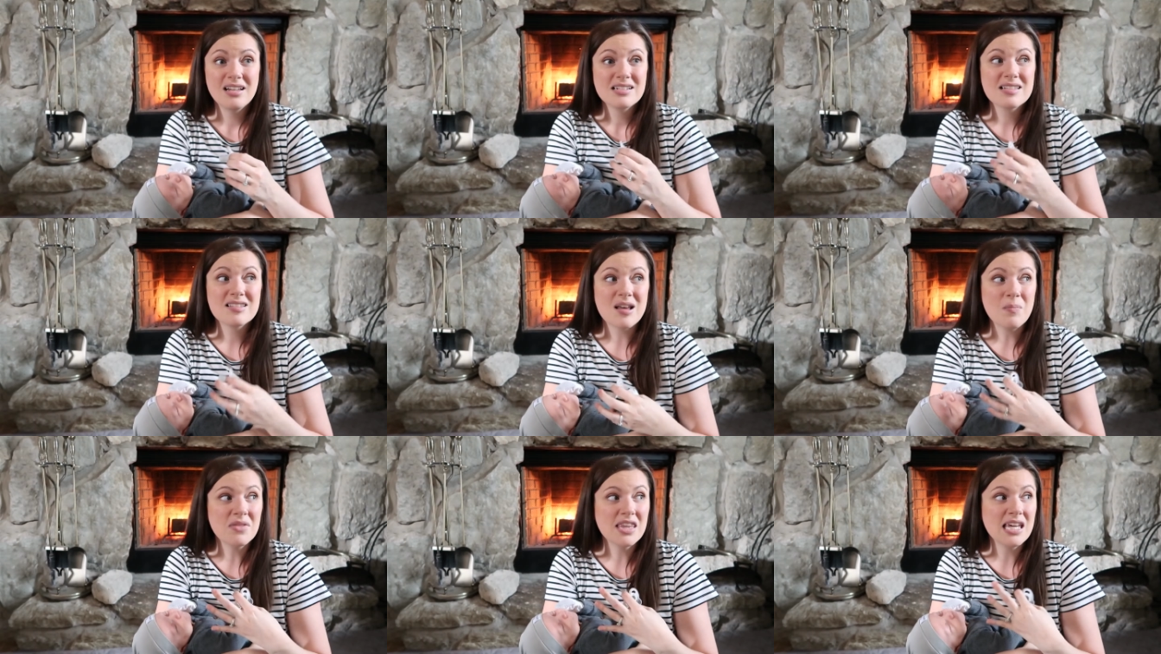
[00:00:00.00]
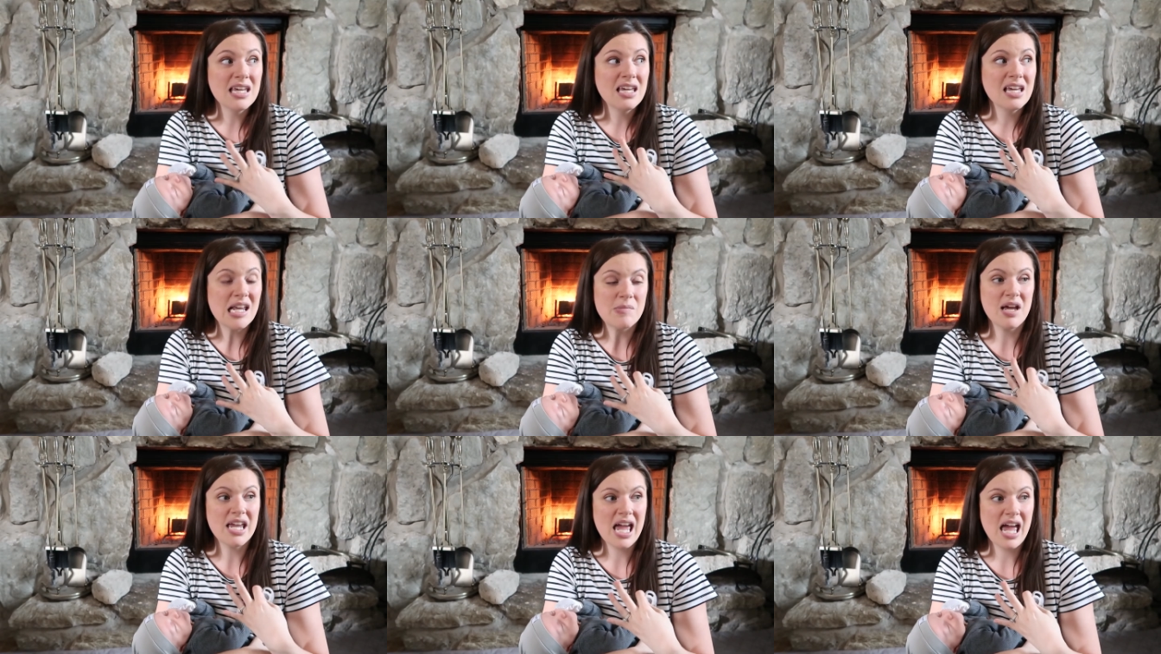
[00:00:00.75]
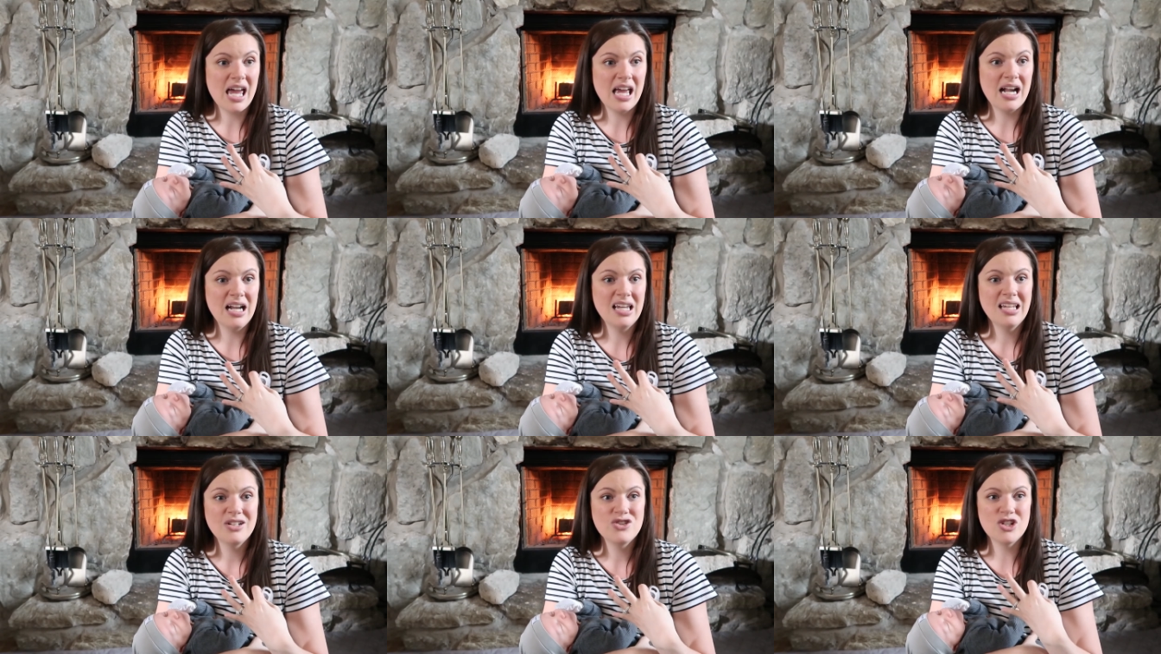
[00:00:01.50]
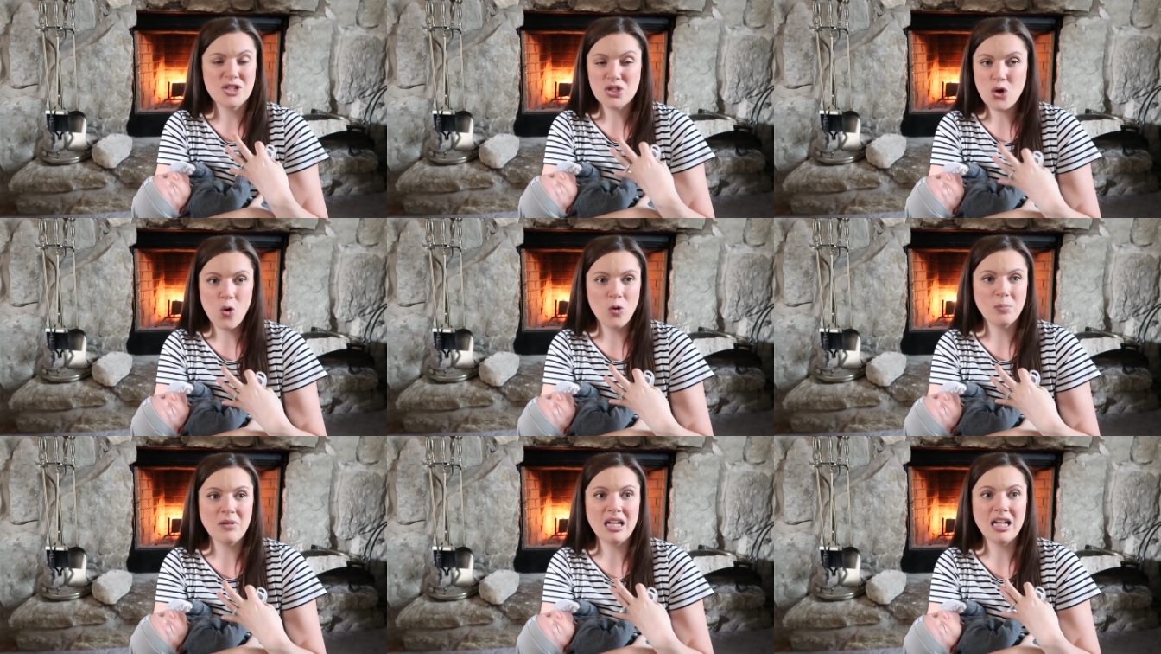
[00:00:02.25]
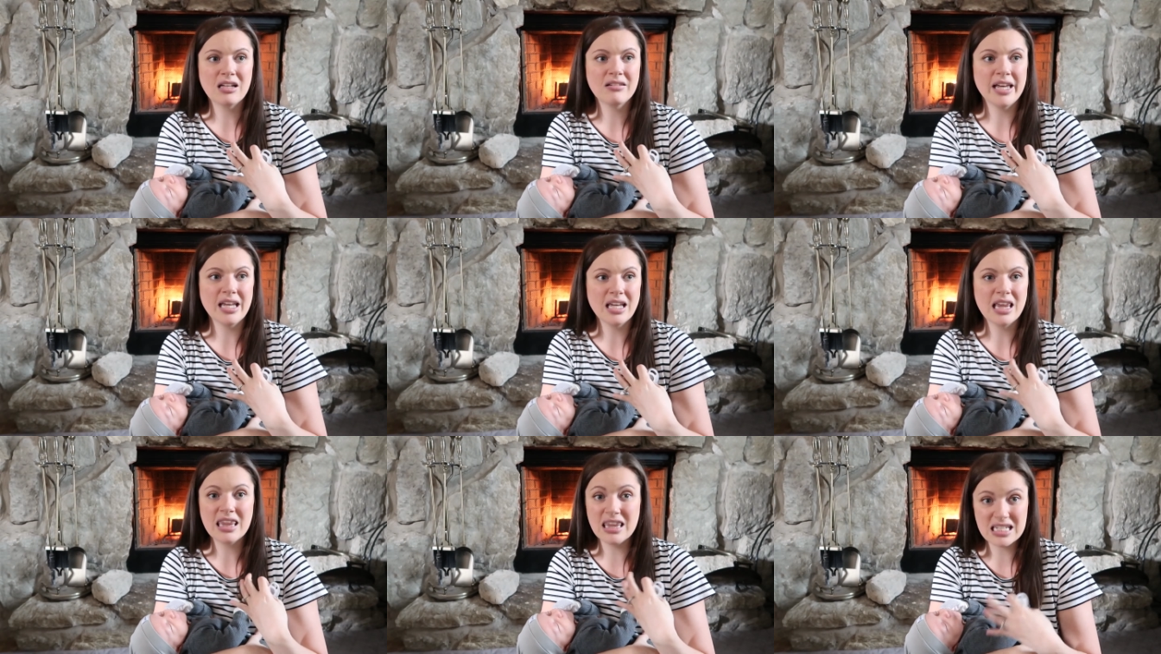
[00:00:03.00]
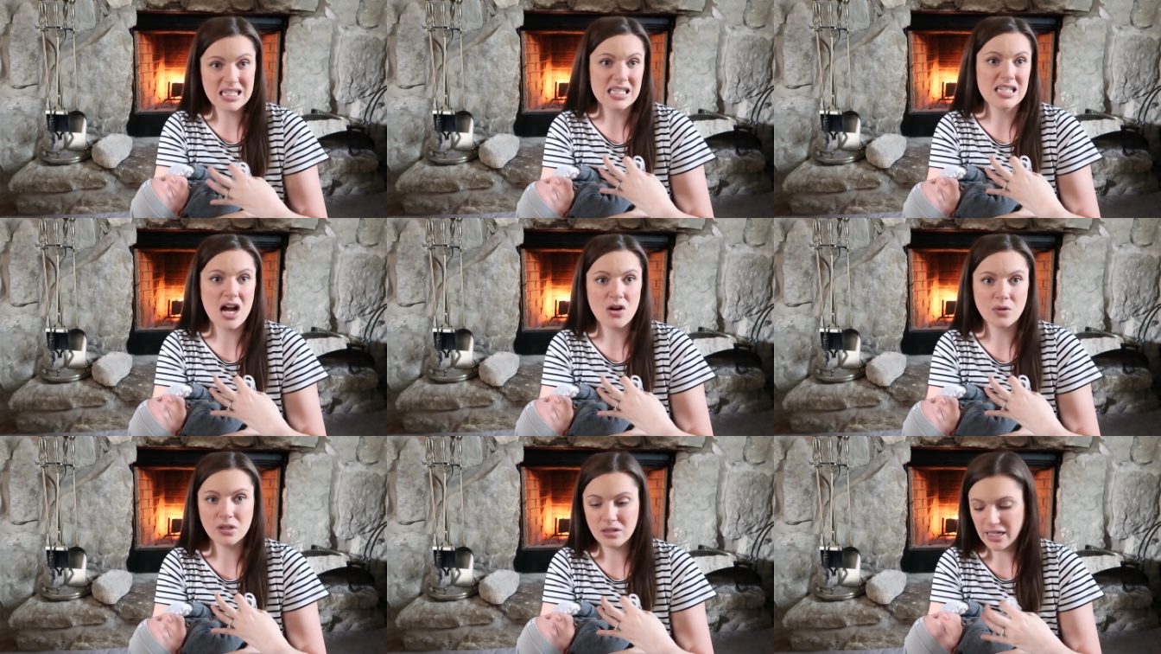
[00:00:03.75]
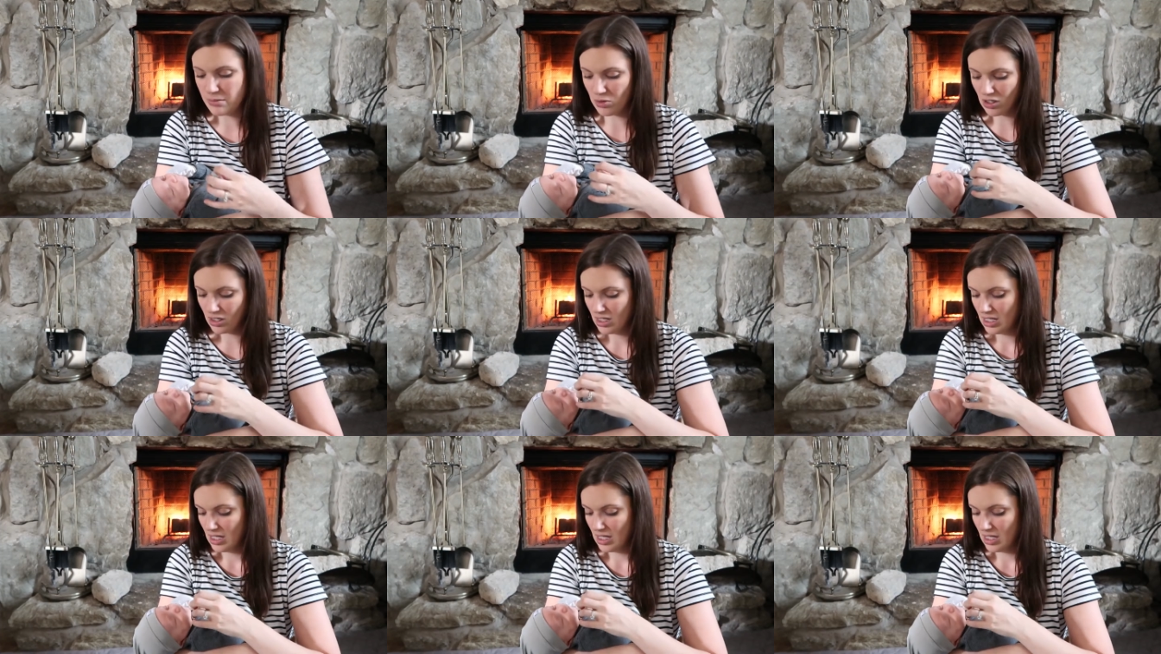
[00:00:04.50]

something in my head just told me like this is not real labor